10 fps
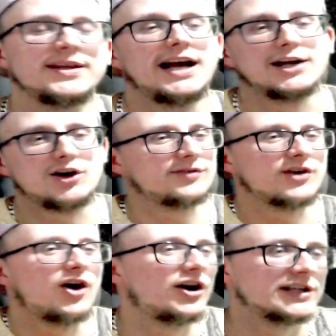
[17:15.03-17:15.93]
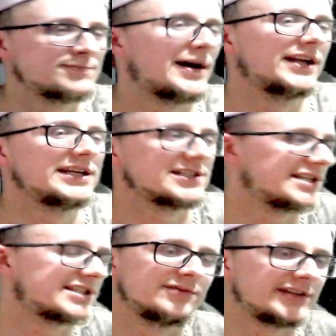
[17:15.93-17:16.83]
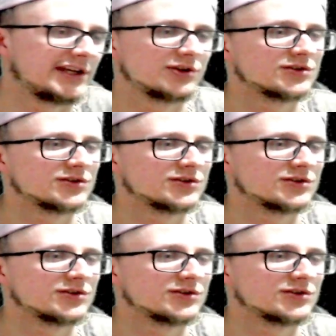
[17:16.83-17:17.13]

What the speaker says: I got off the hardest ban that exists. The videos are